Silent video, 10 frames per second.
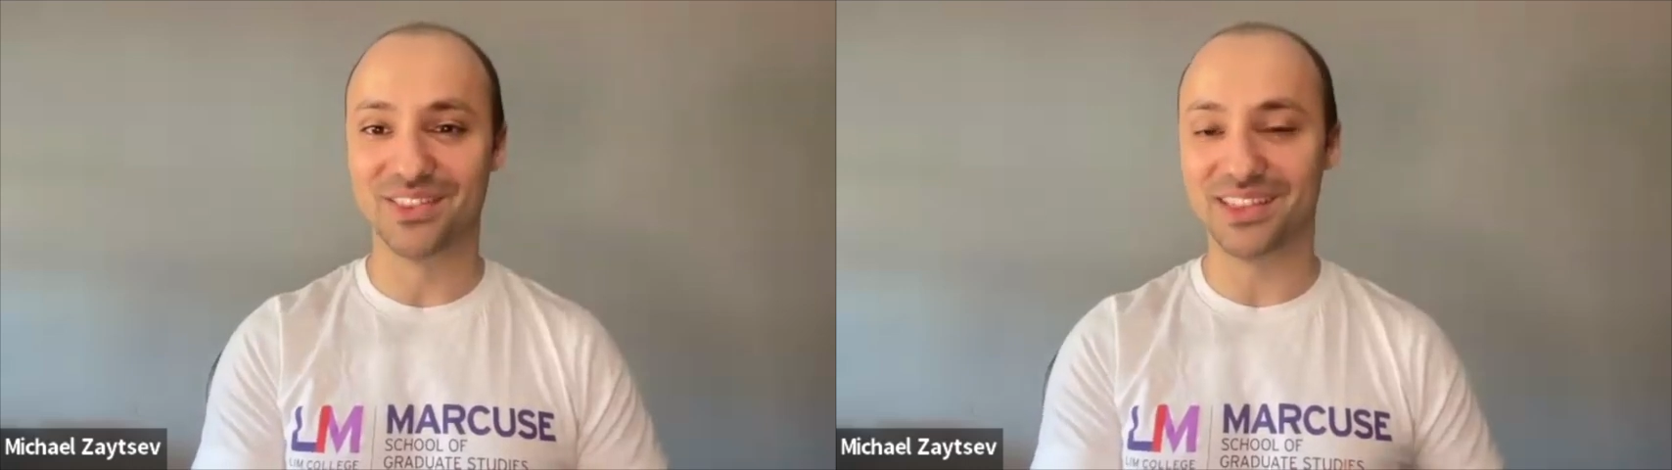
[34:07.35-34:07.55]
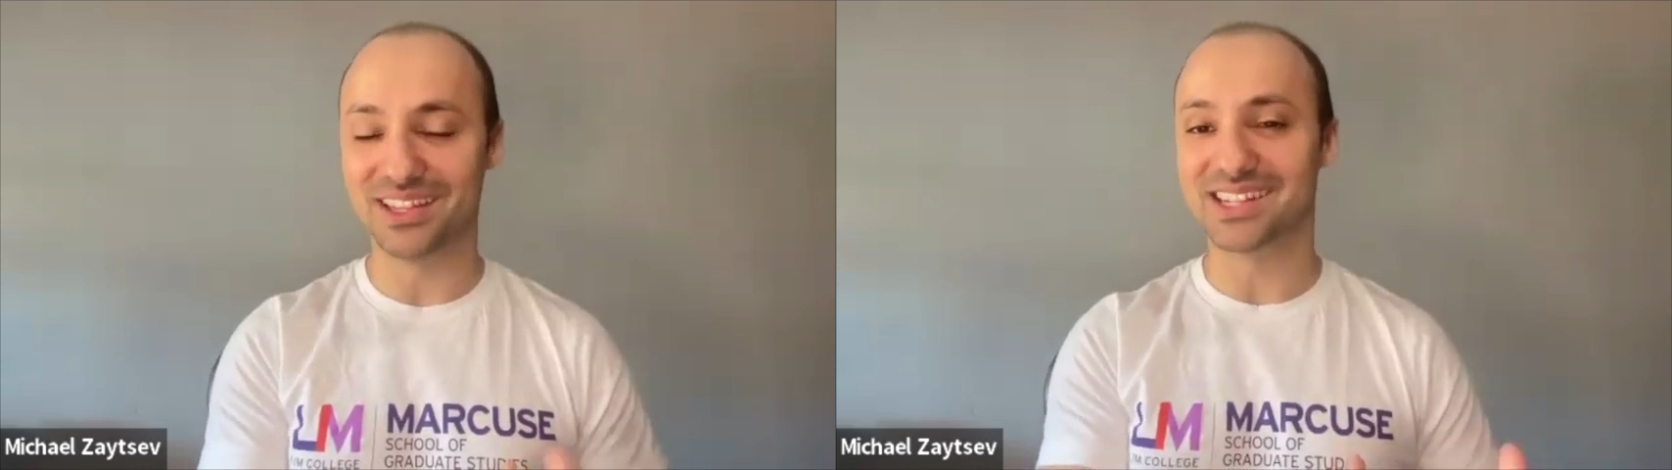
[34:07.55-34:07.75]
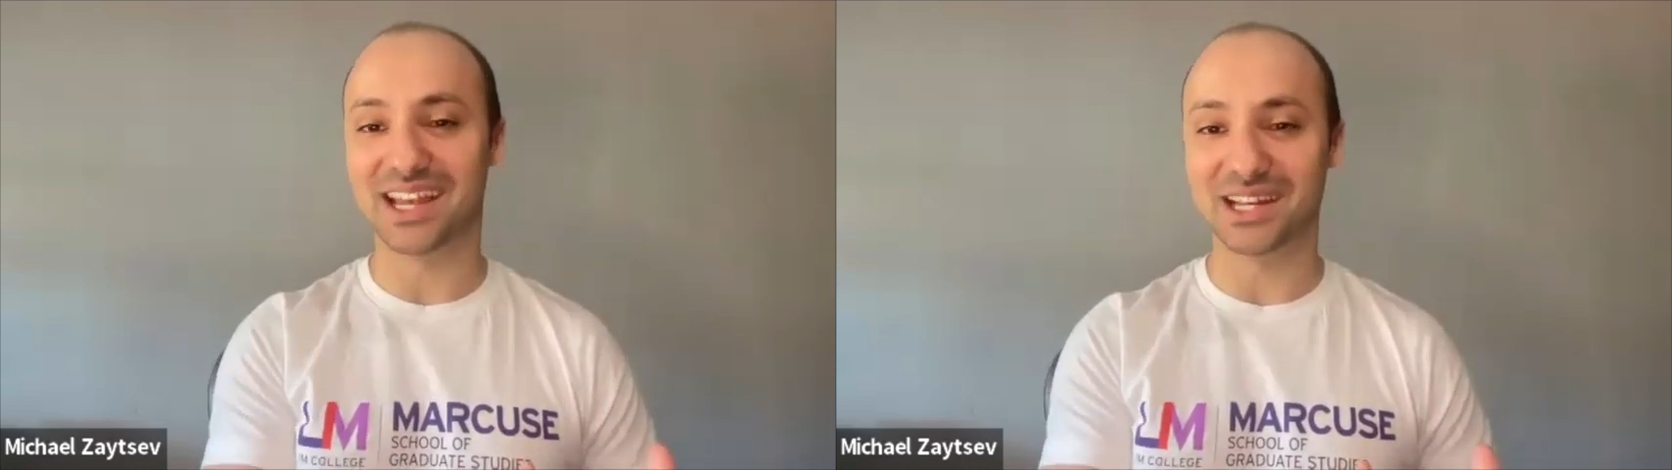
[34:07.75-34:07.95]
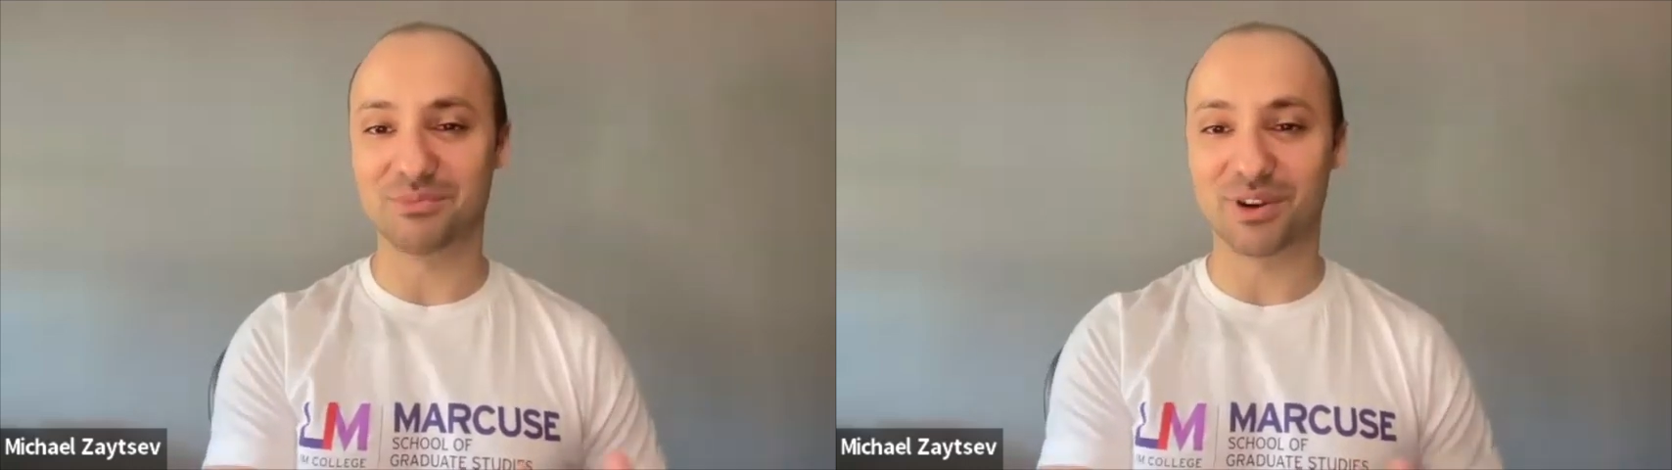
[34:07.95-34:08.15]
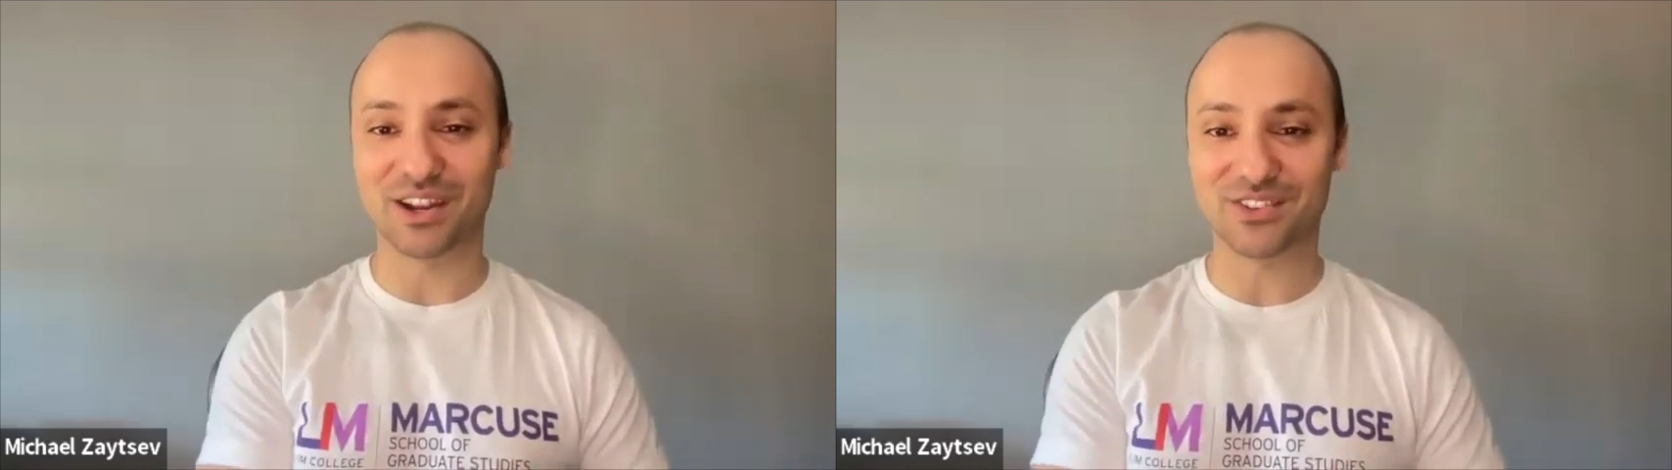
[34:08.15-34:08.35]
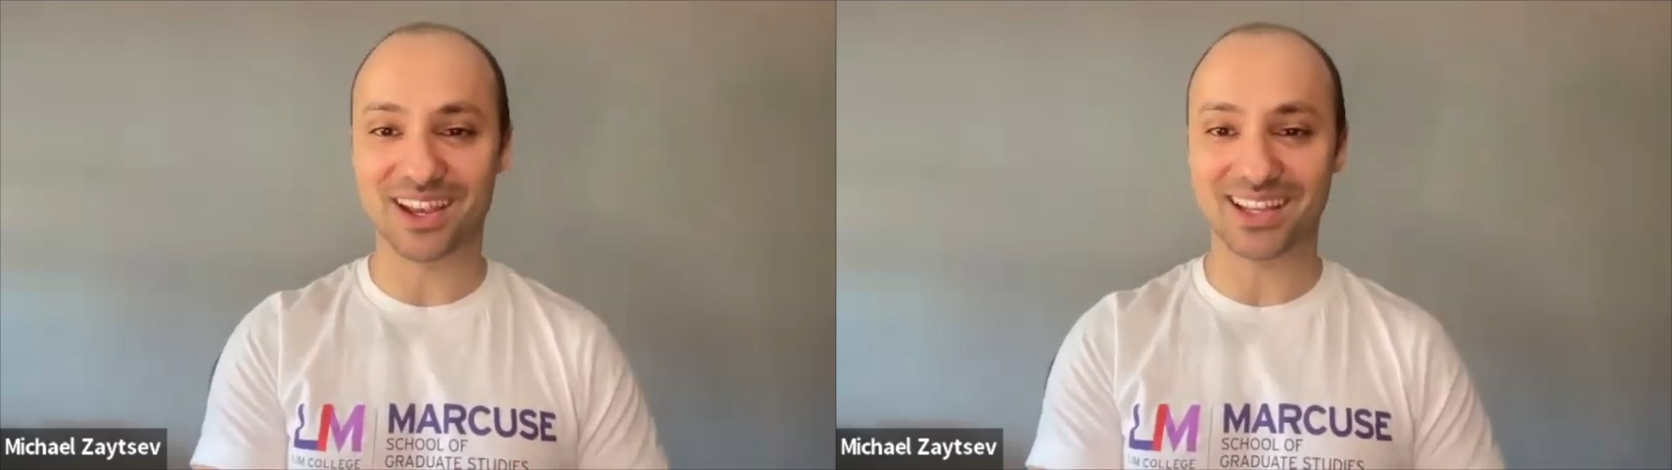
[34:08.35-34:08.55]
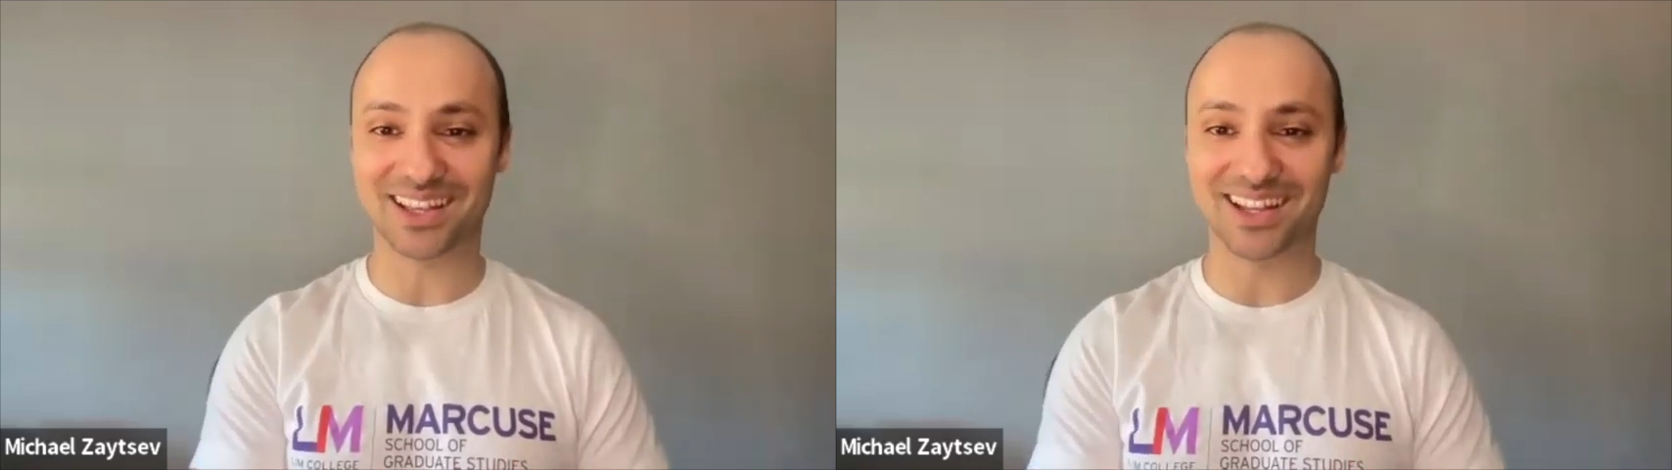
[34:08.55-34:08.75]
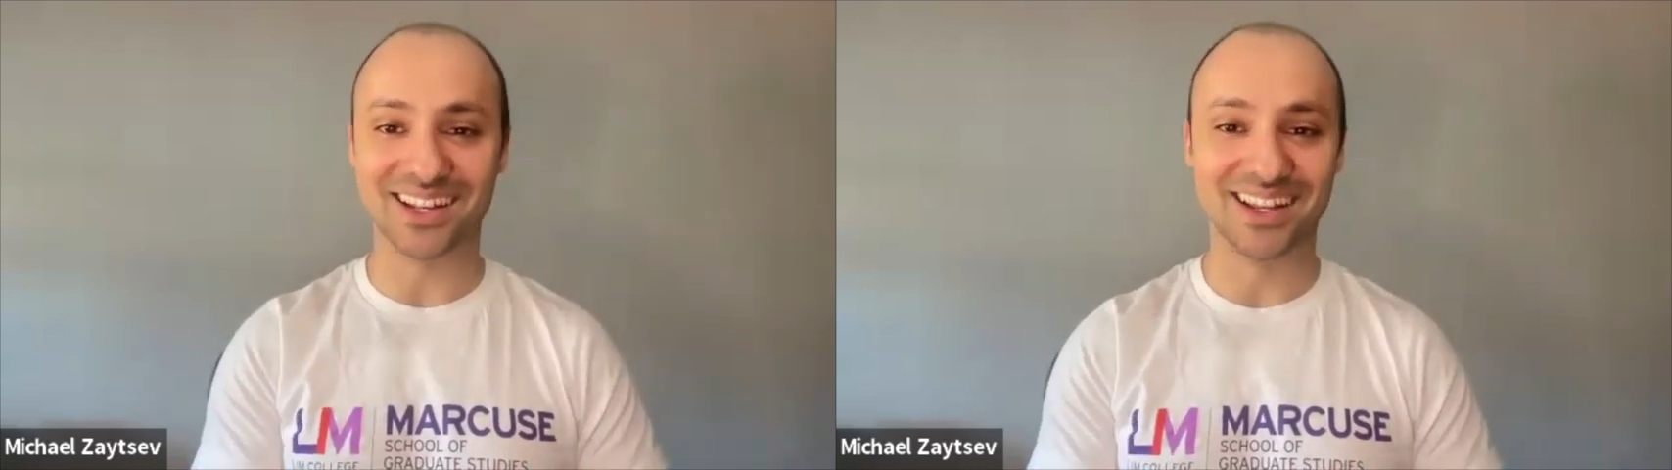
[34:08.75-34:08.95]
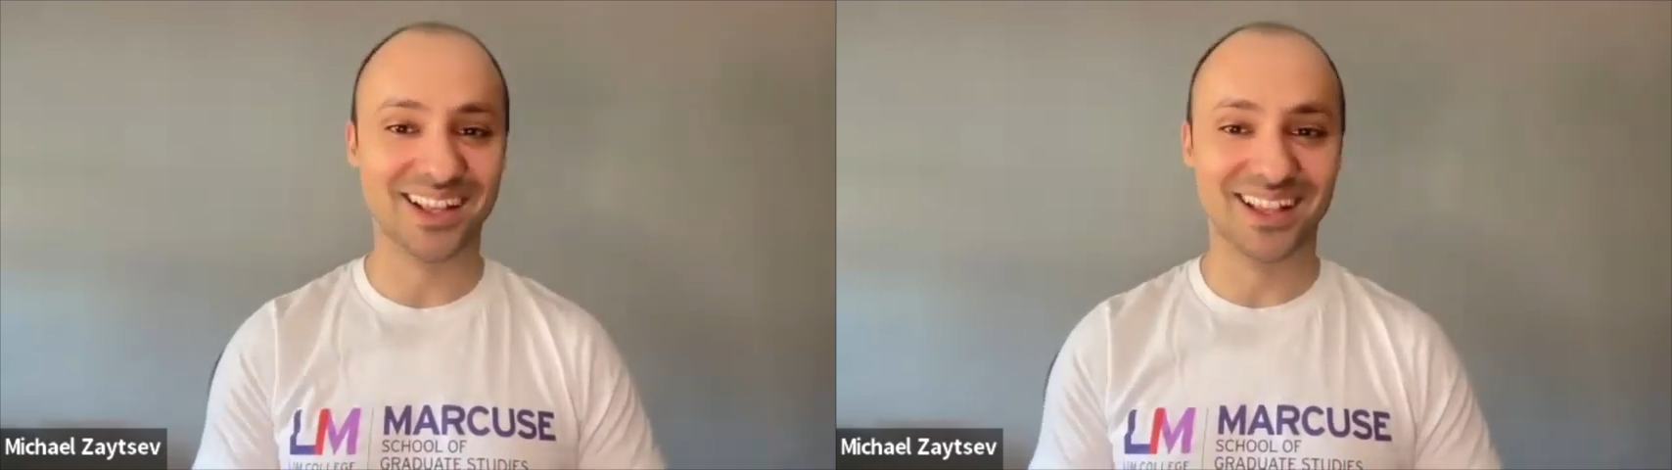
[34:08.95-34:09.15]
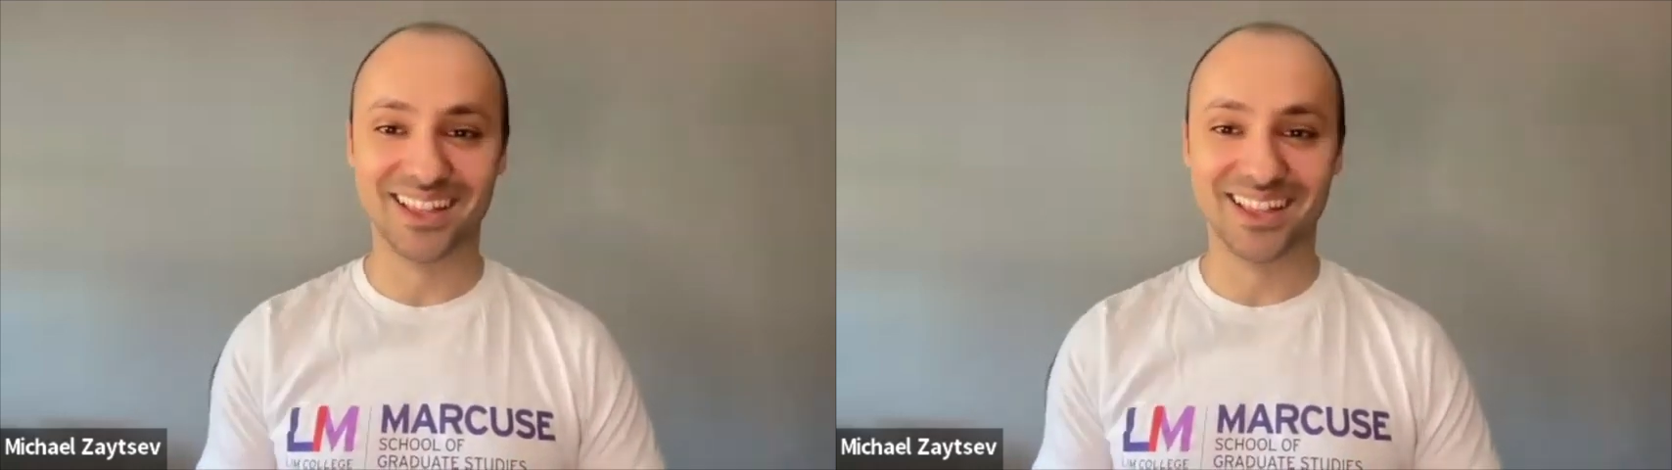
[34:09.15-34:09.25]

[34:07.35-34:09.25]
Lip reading: the assigned project?" And,